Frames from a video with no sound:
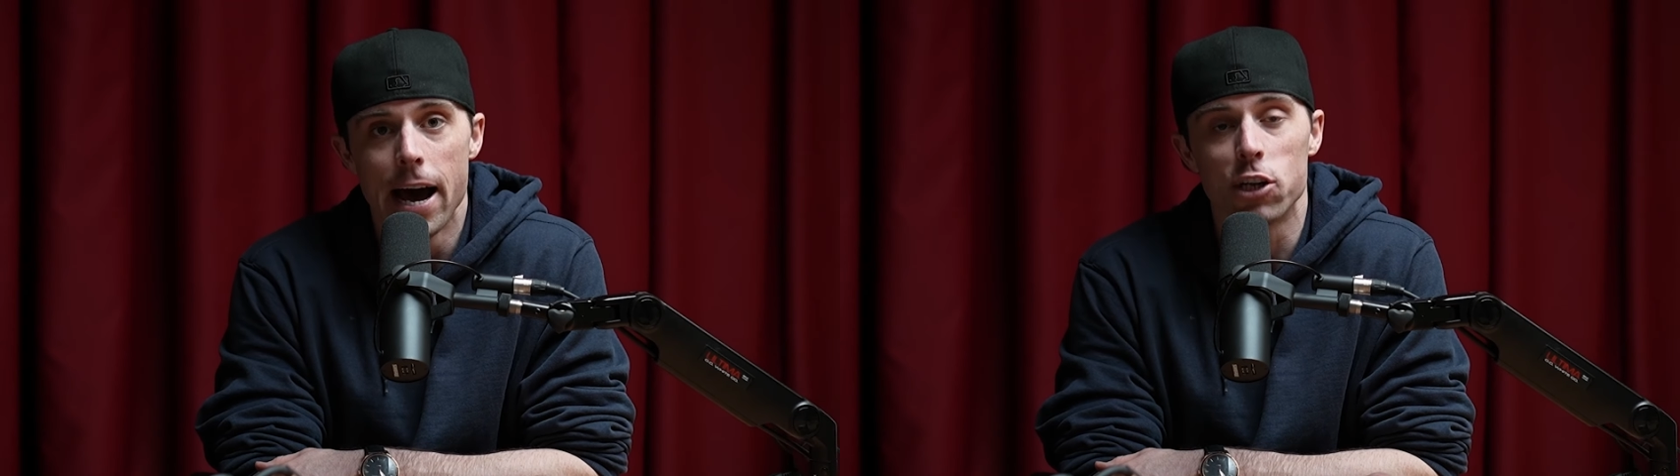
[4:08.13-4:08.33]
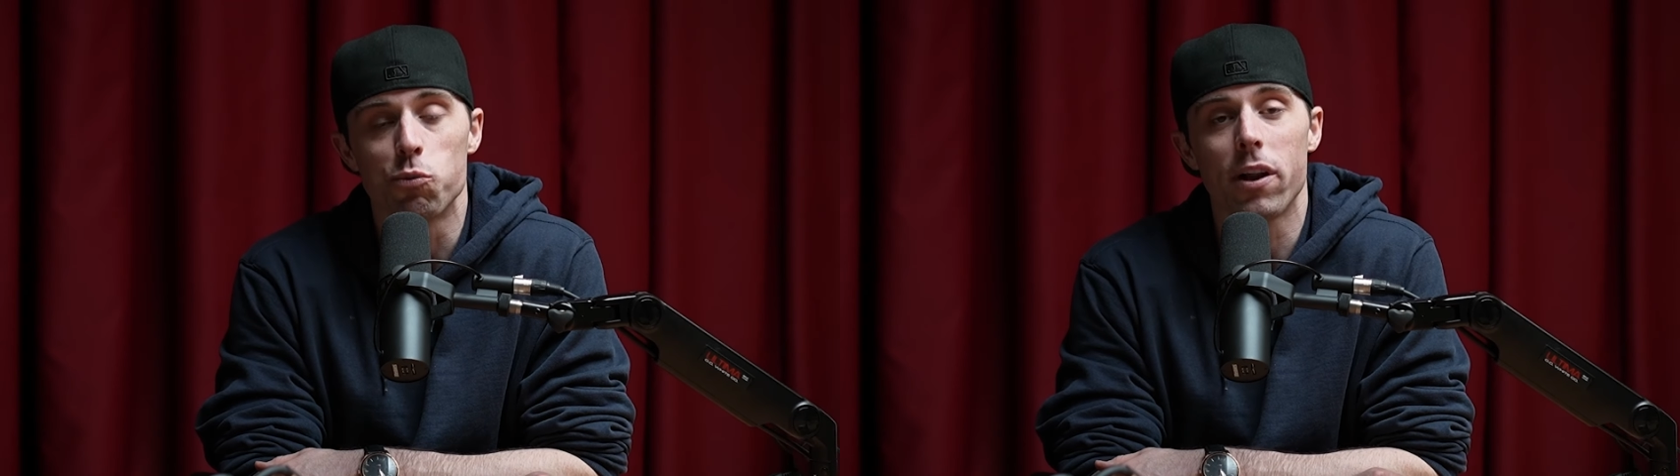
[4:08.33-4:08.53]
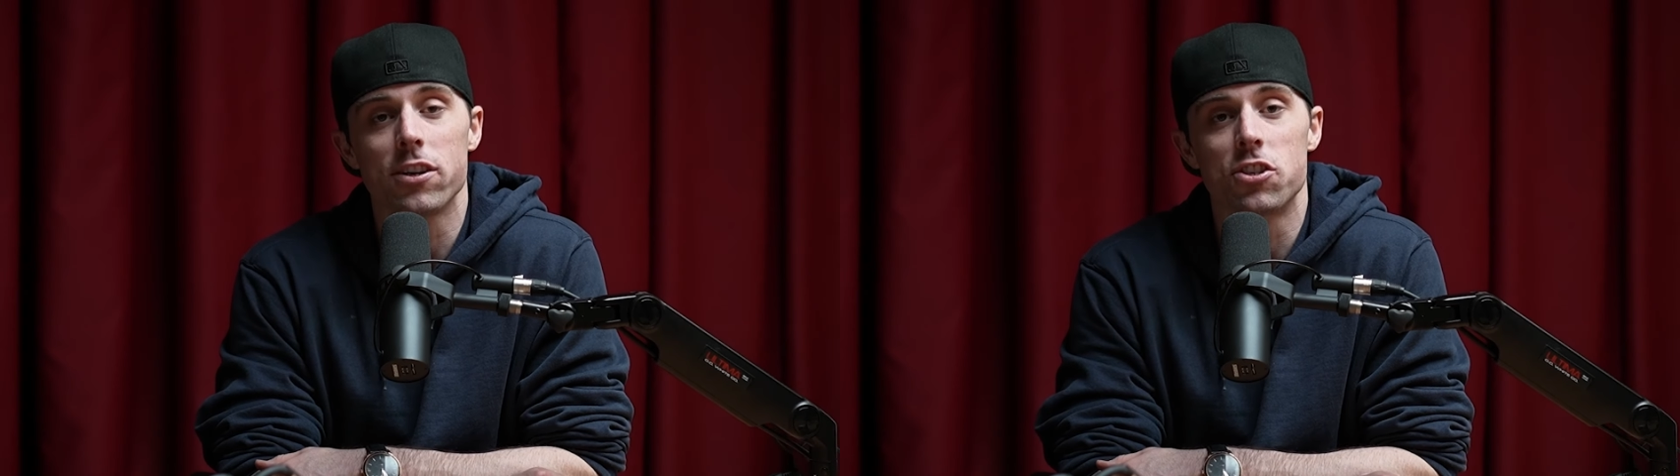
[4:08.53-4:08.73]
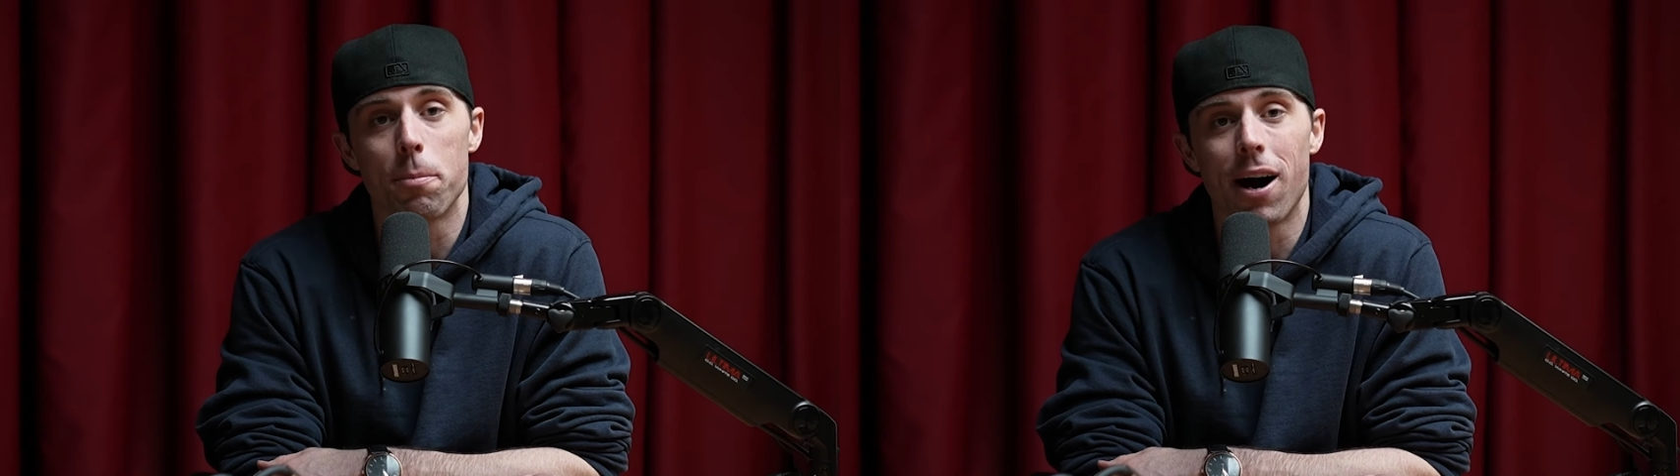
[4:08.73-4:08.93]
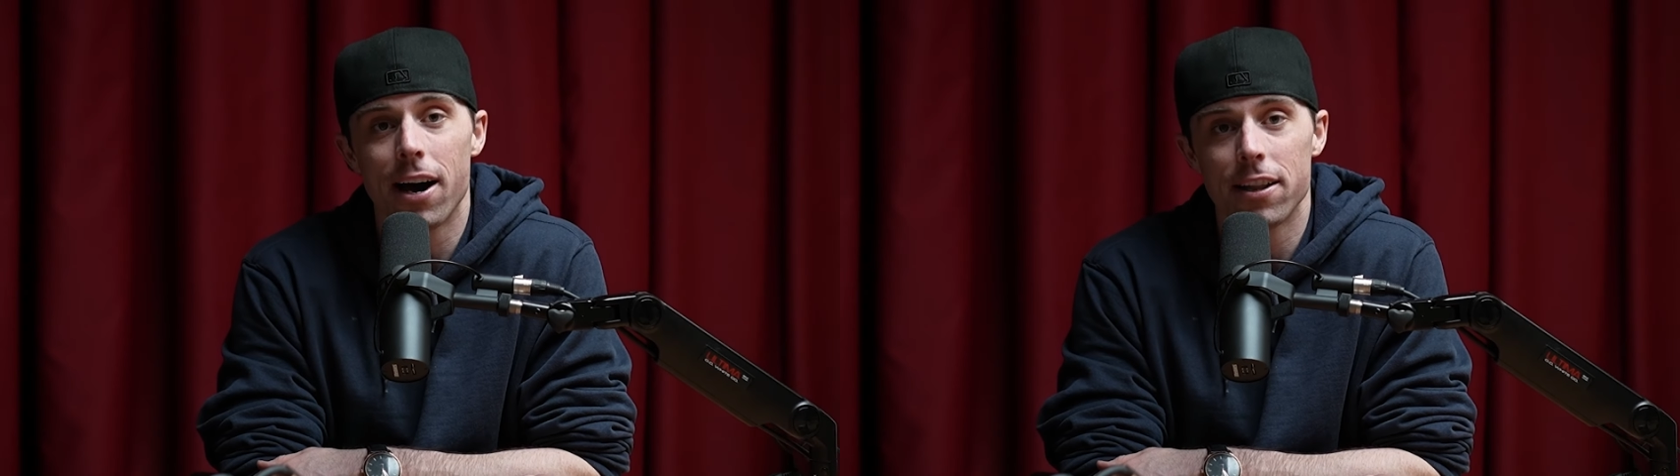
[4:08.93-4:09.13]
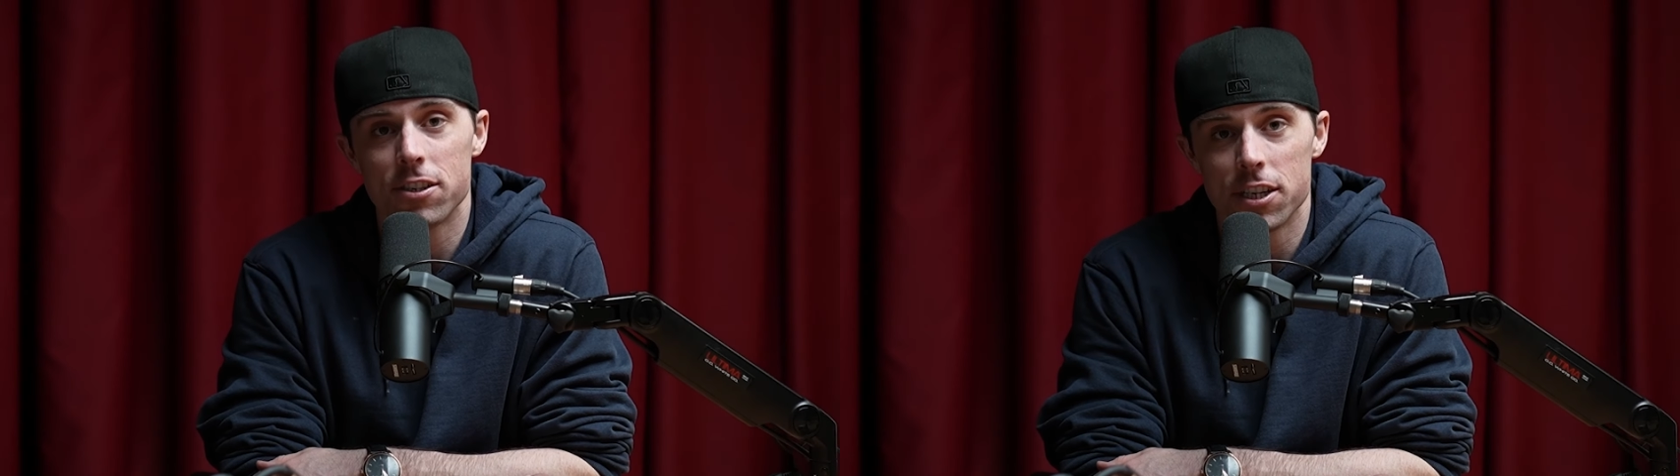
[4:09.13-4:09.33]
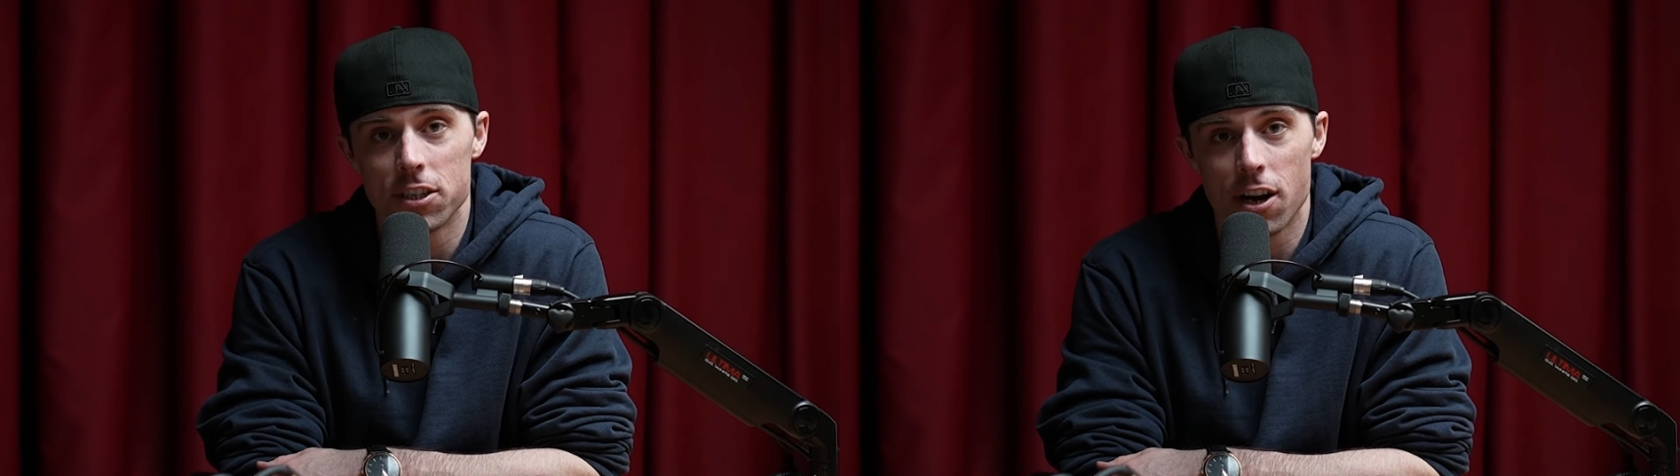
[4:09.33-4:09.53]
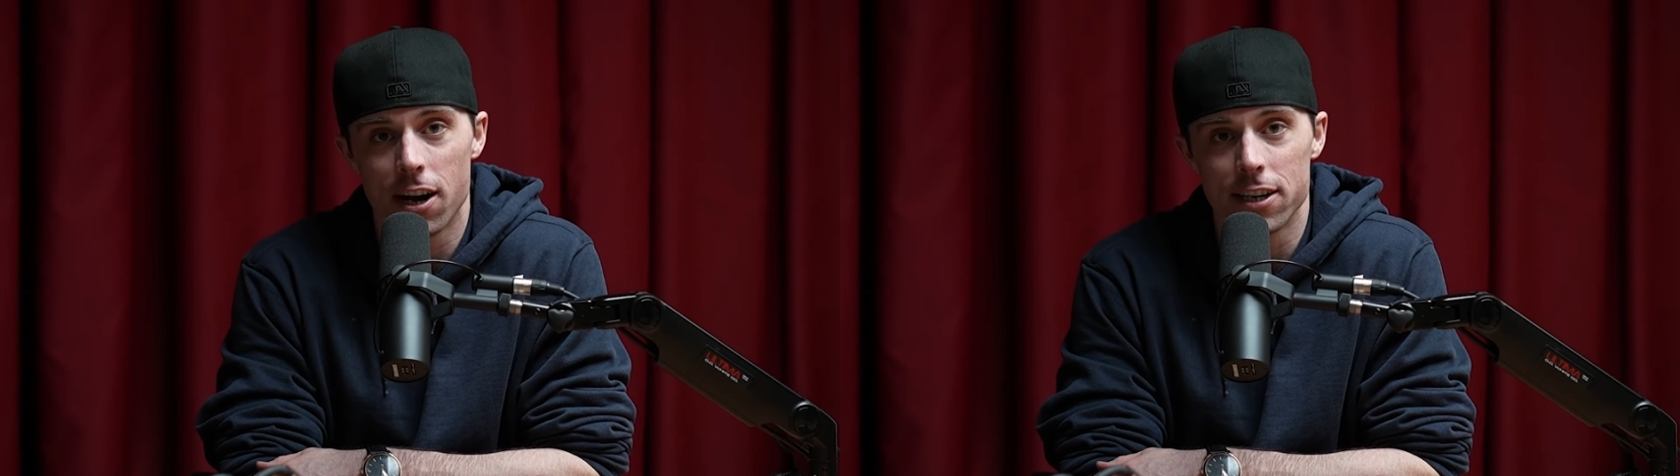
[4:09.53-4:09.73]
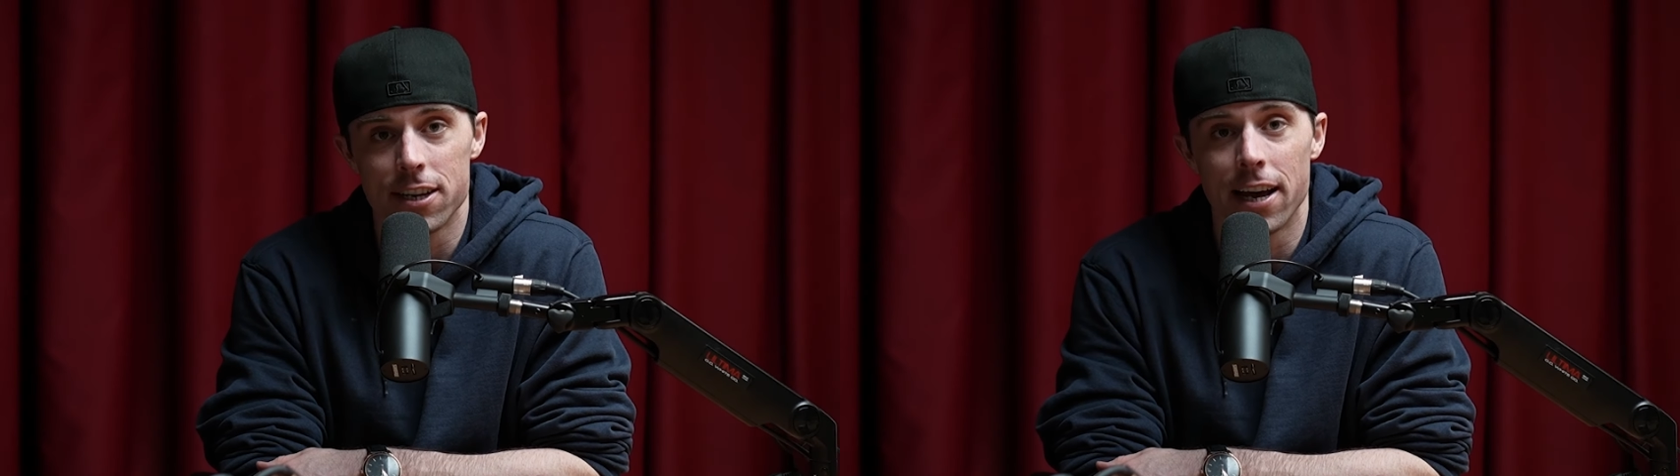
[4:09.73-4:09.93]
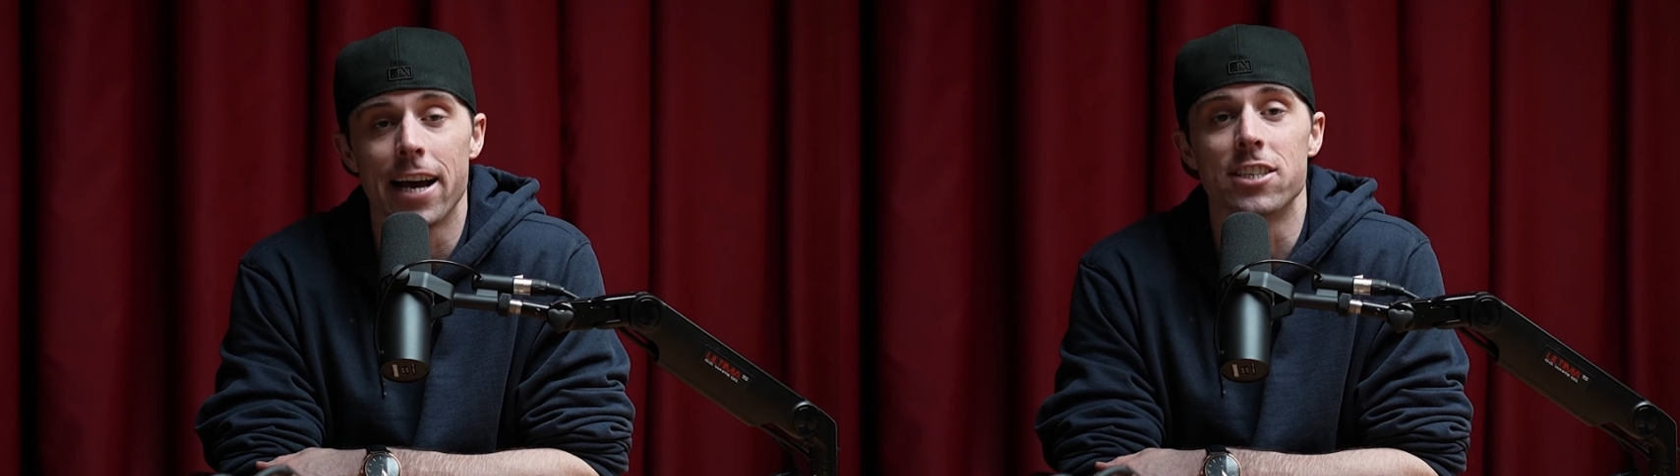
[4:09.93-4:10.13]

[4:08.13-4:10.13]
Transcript: as well as some behind the scenes content